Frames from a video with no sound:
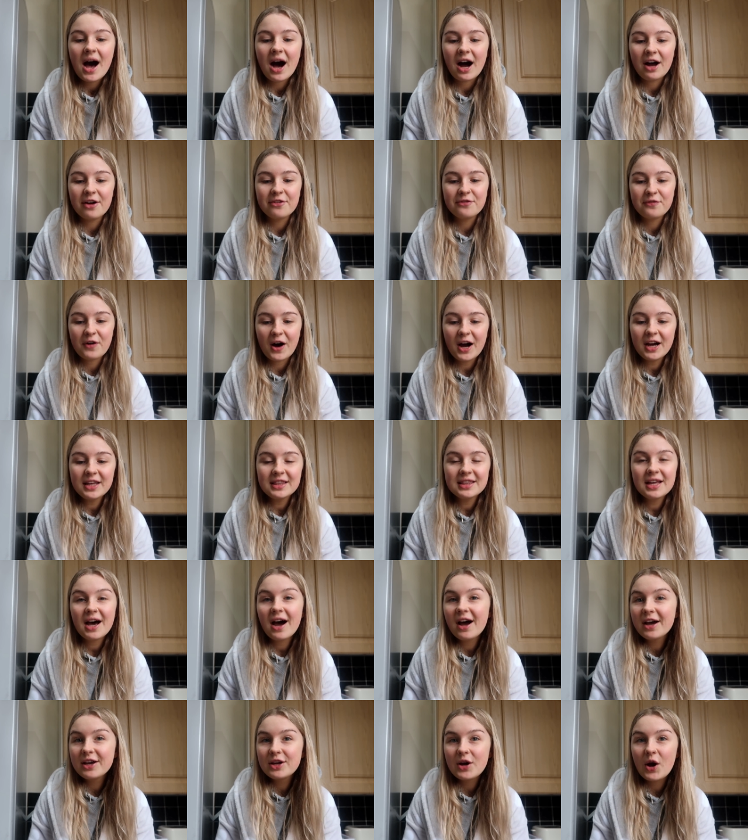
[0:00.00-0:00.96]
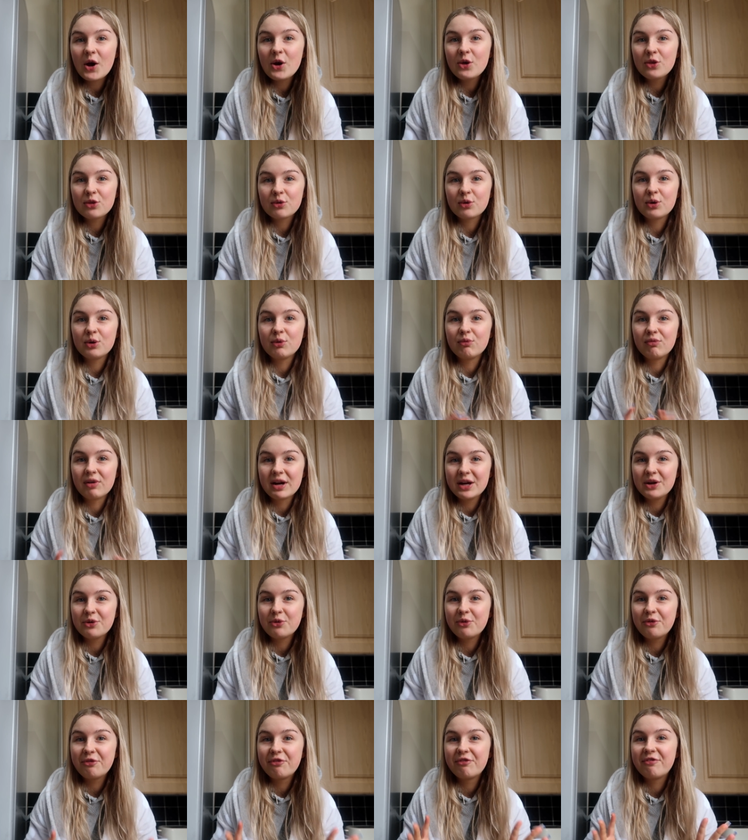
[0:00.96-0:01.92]
I find that I go through
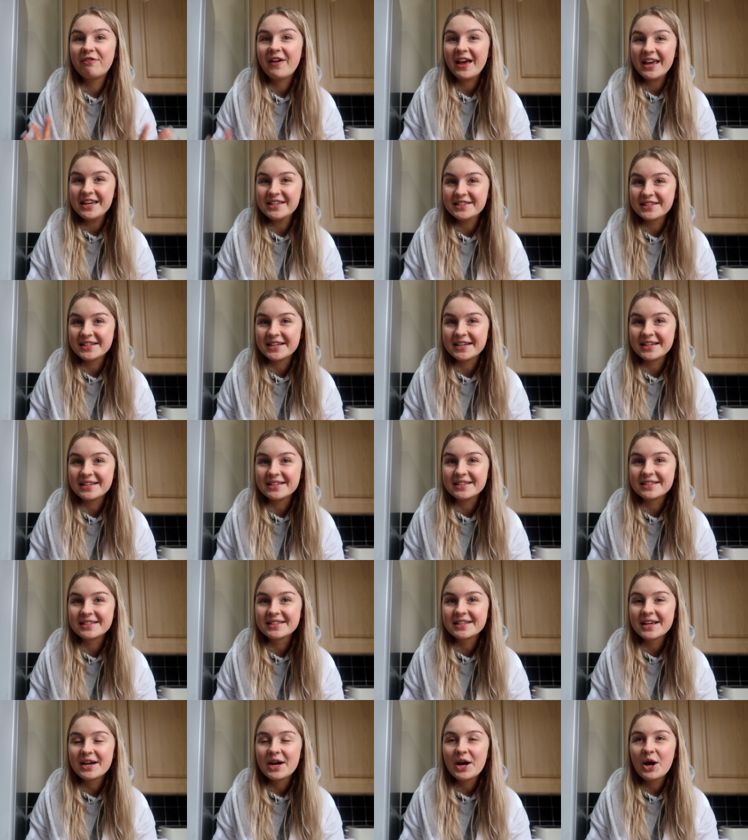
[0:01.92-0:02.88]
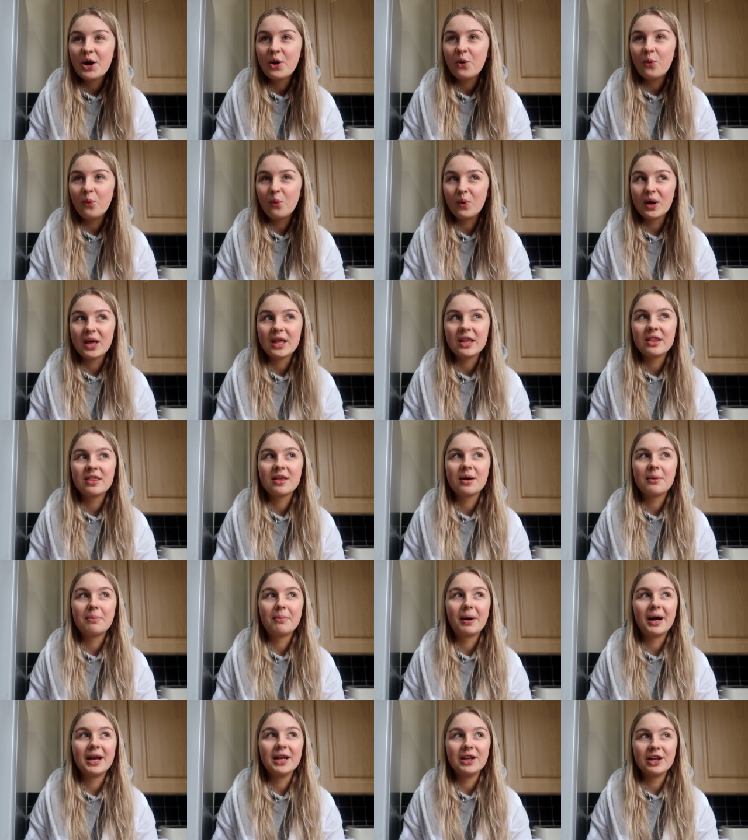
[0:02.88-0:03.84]
real phases with
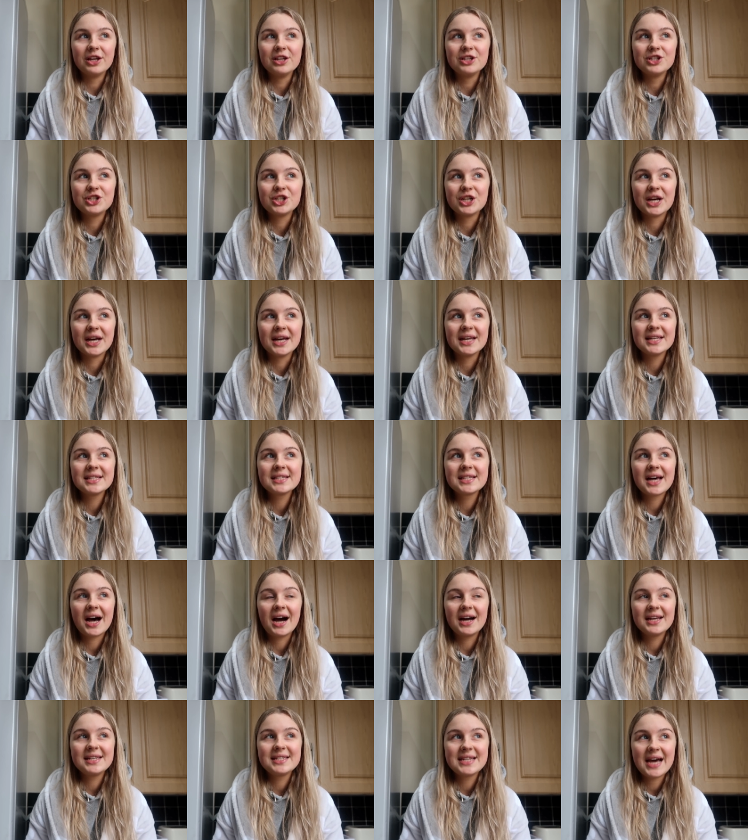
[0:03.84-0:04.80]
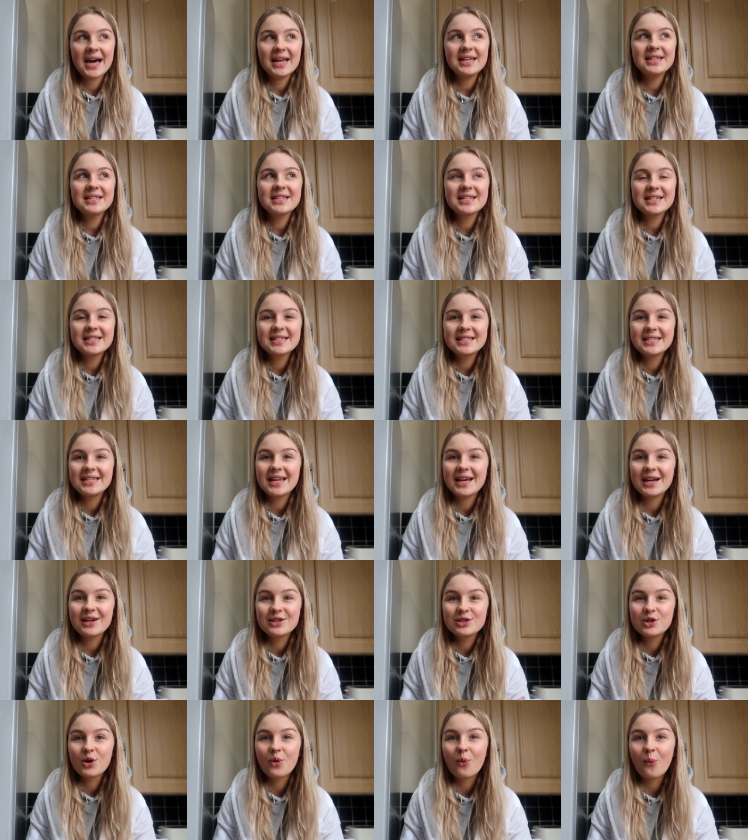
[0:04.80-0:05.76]
my lunches. I tend to
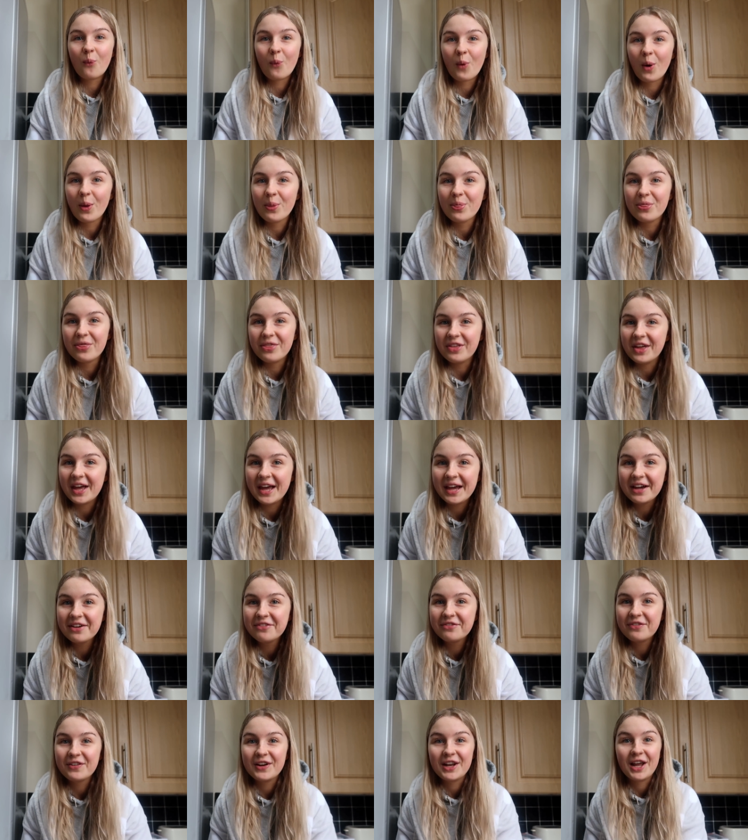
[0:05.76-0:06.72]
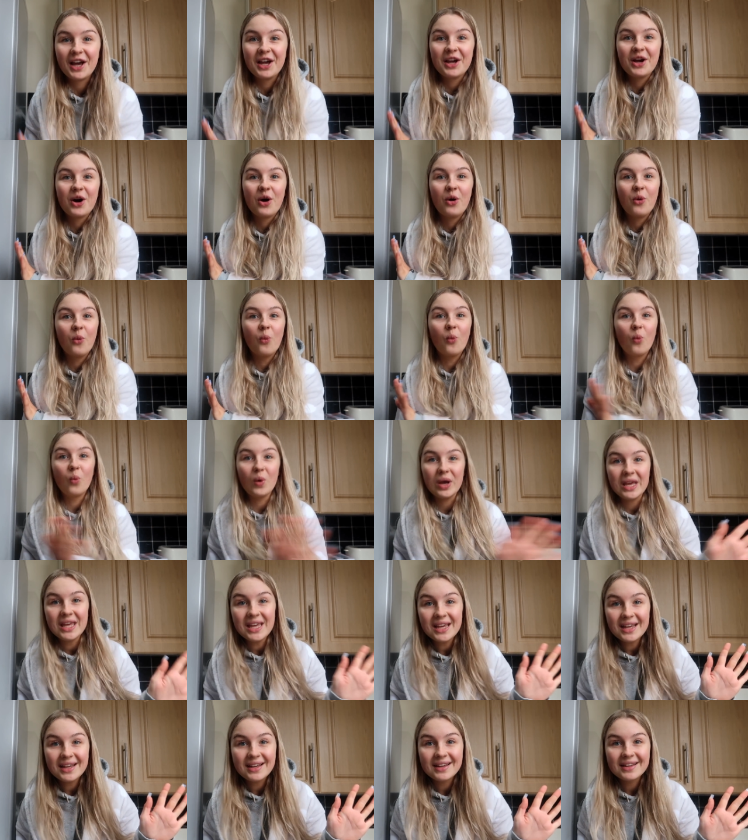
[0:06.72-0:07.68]
stick to one thing for like a
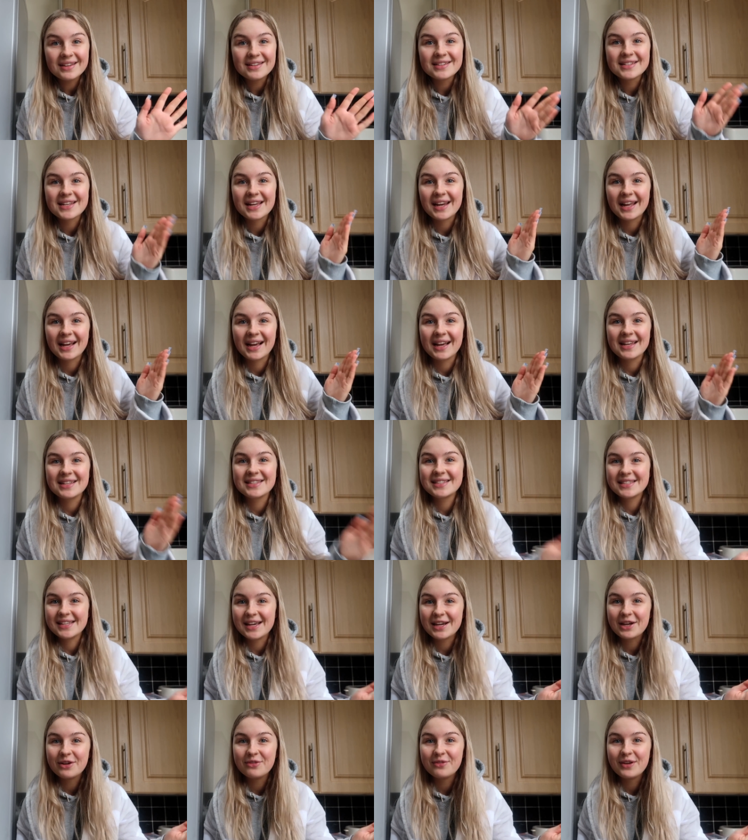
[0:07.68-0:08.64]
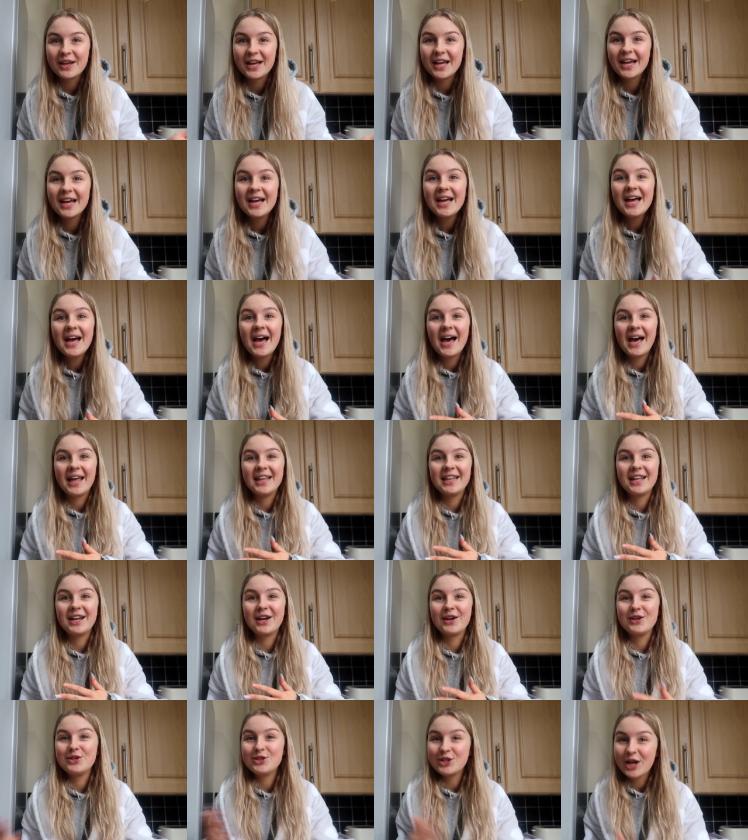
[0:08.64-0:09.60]
week until I get sick of it, and
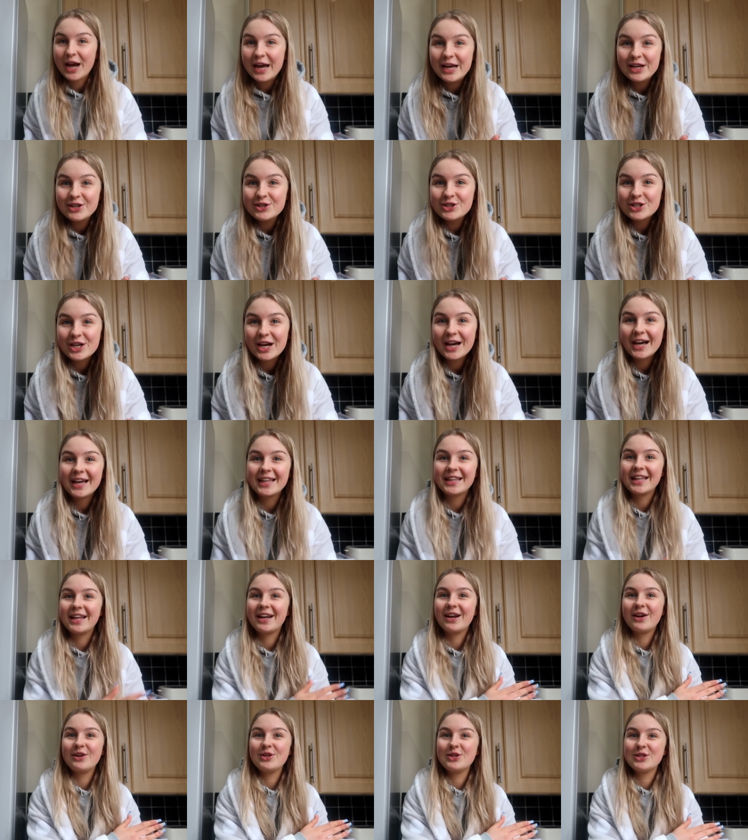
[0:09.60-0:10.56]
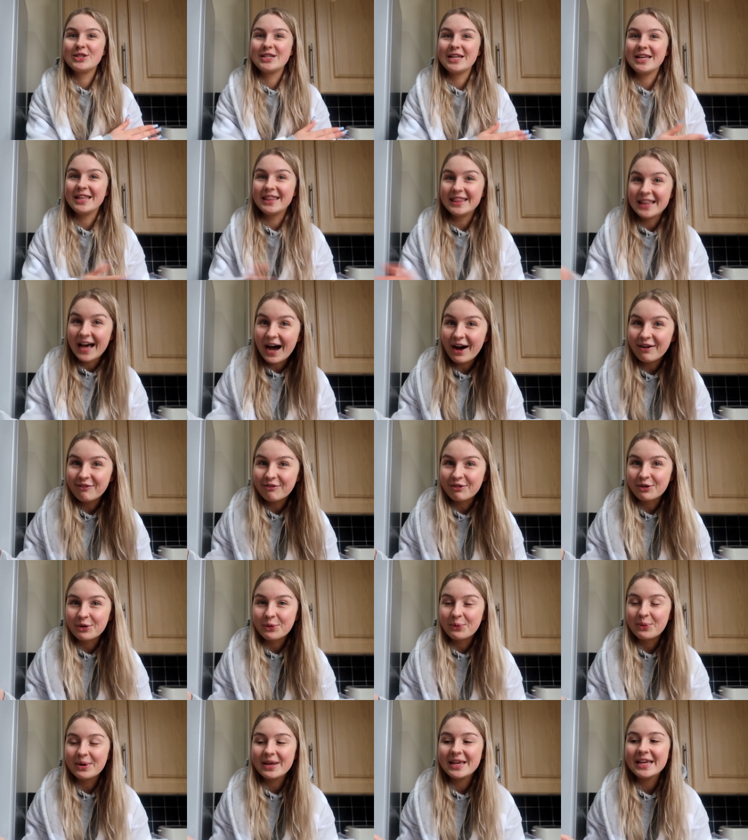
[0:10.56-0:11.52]
then I change it, and then I just eat that
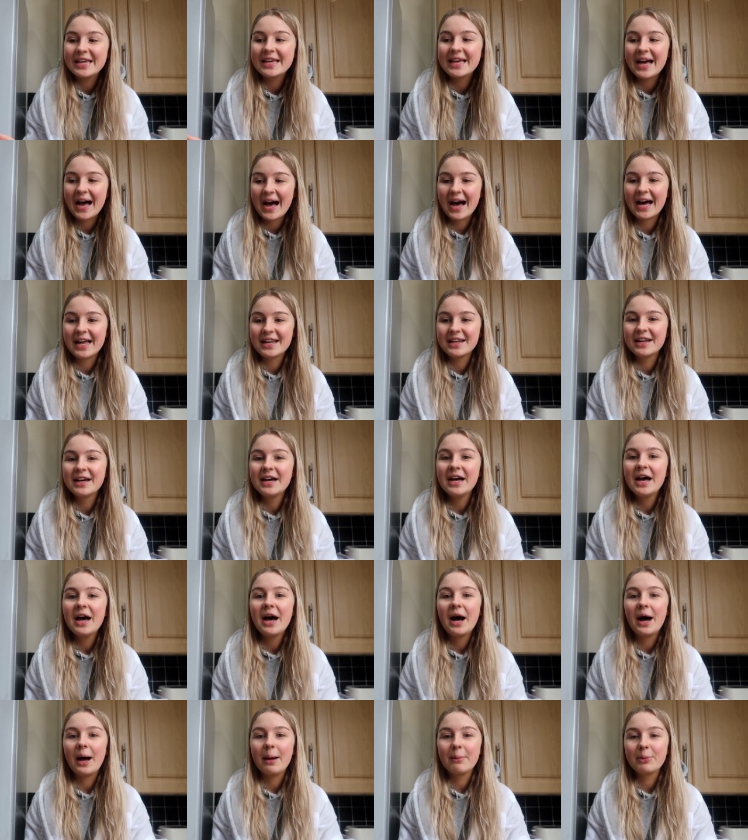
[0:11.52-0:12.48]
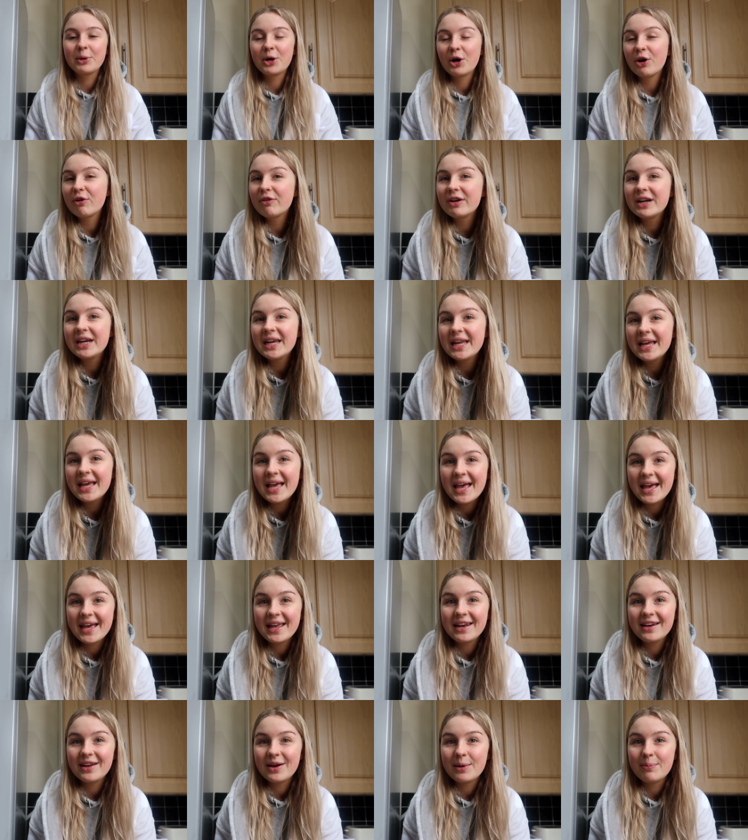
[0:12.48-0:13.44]
for a week, and I'm currently
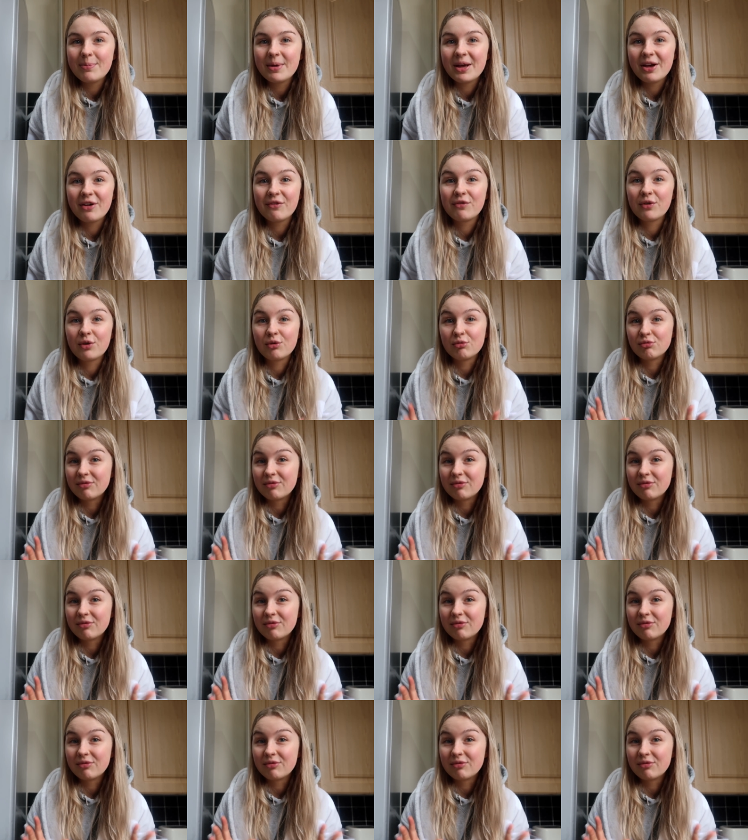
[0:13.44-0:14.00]
in a bit of a